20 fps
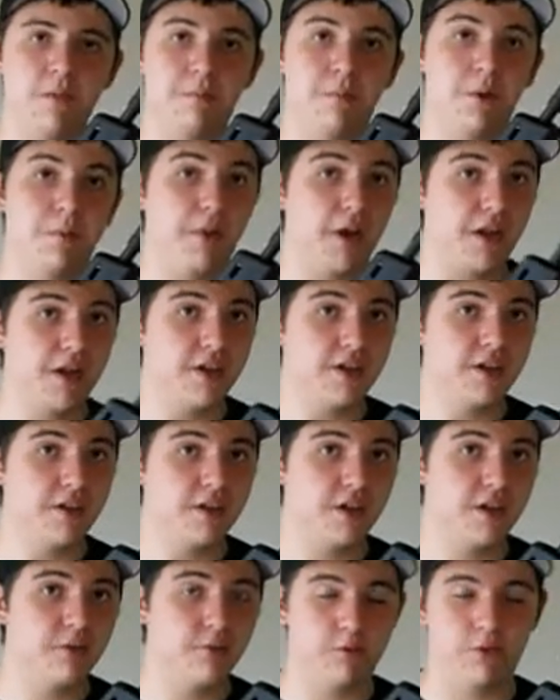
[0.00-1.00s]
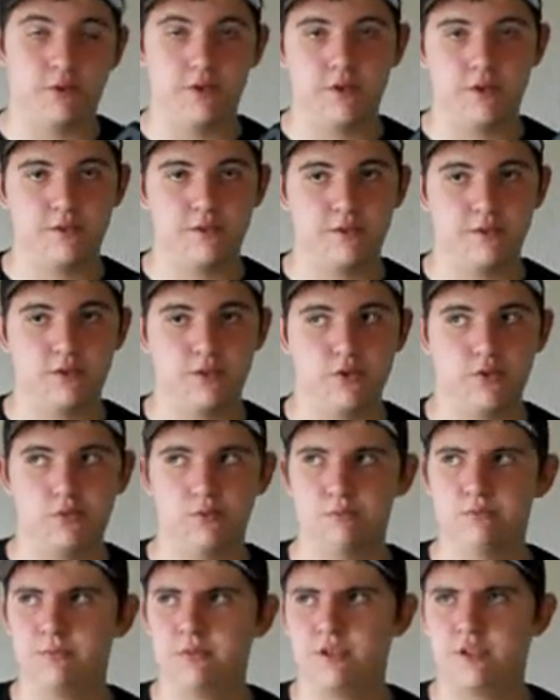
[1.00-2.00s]
but mine didn't come with it,
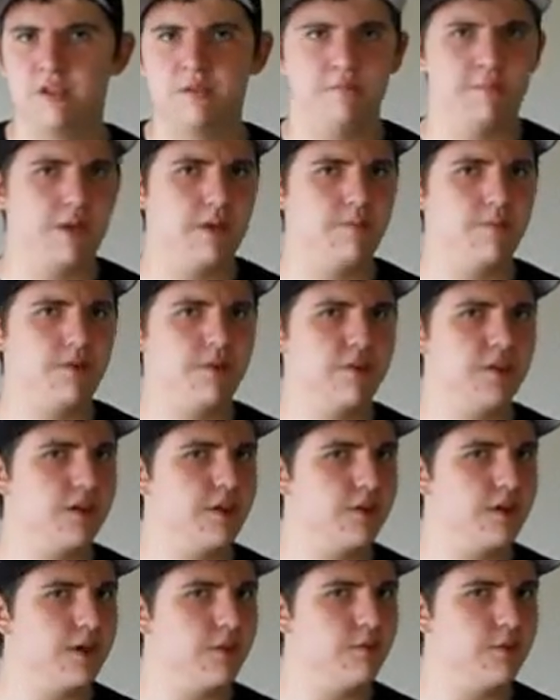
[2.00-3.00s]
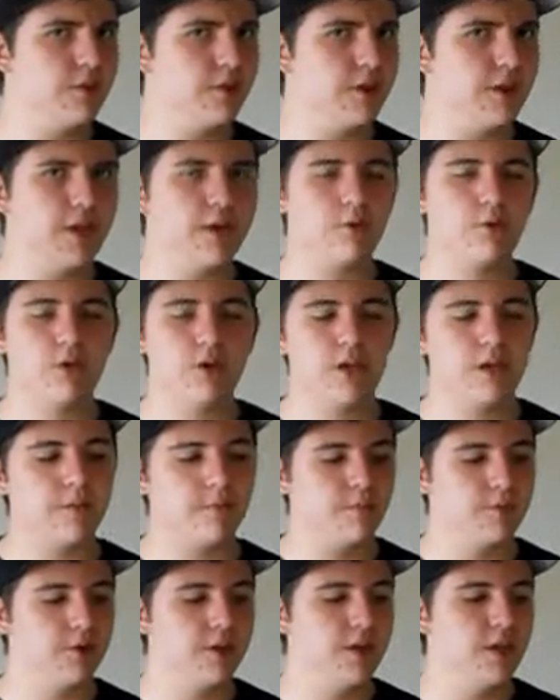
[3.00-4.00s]
so maybe they come with it now or
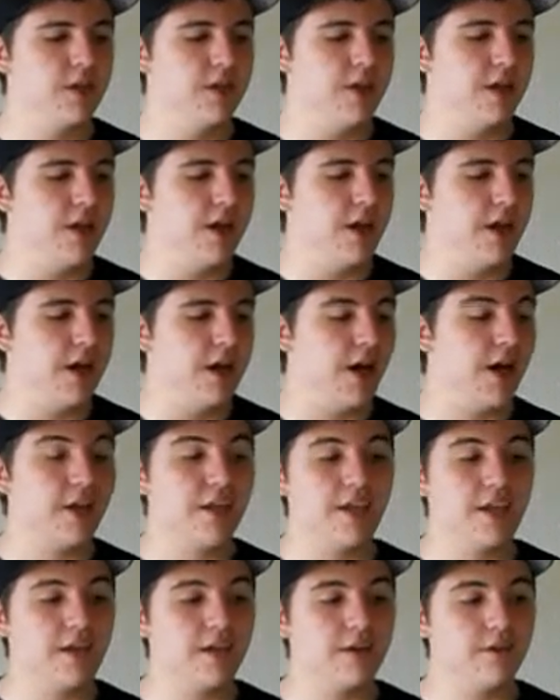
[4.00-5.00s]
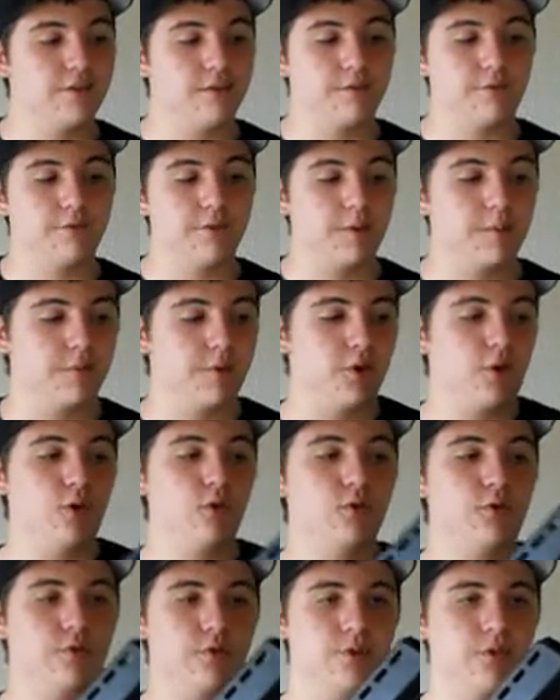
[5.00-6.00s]
not, but I can't get it to flip
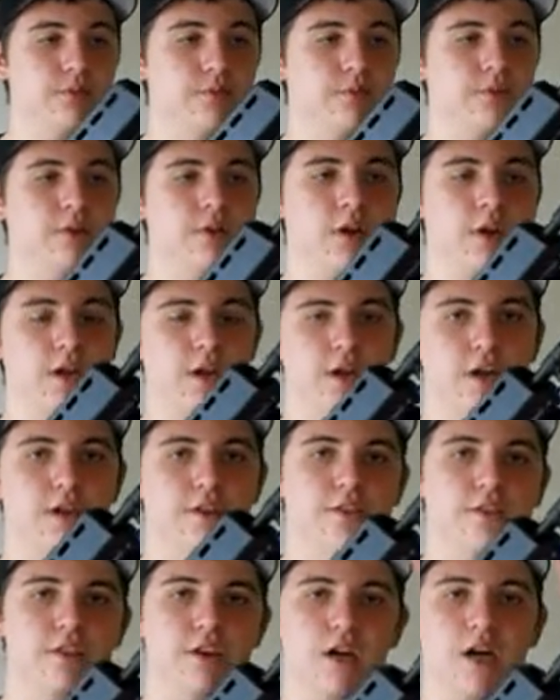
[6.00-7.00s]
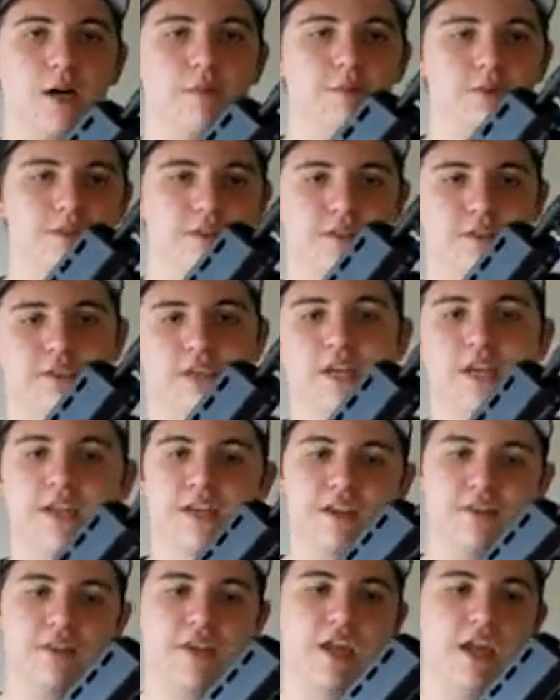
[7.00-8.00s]
over and onto the opposite side
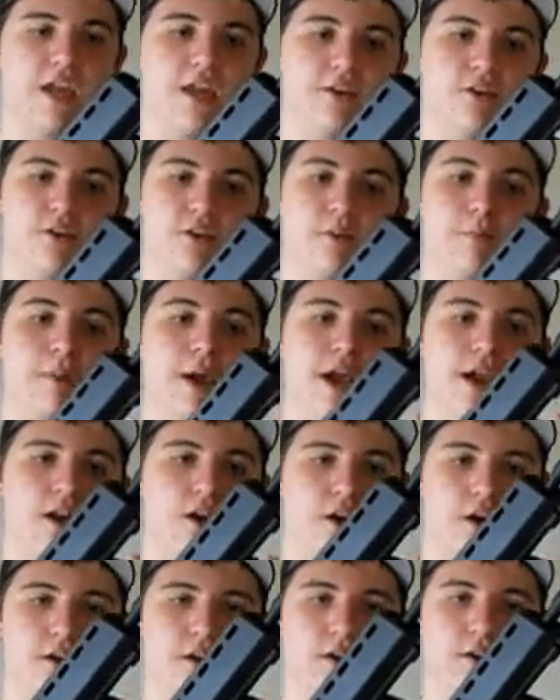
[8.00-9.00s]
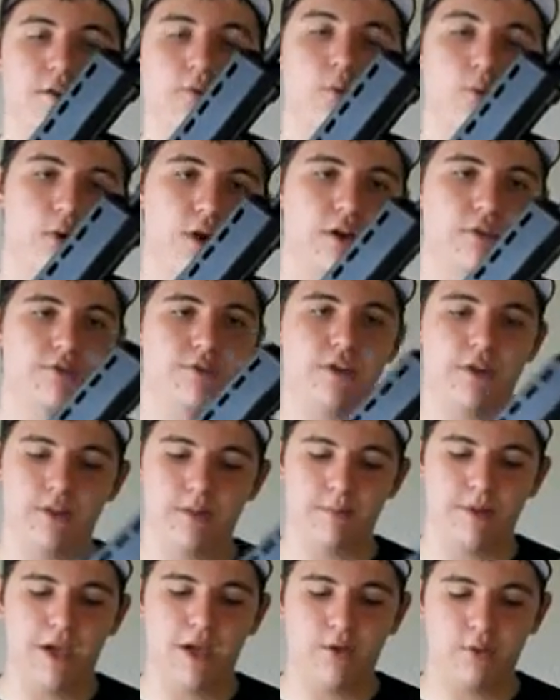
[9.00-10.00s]
to get the handguard back on while fitting
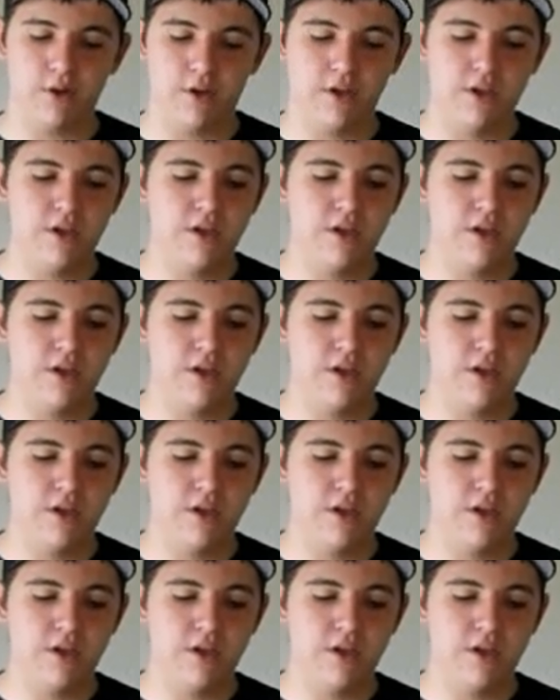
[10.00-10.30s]
the battery.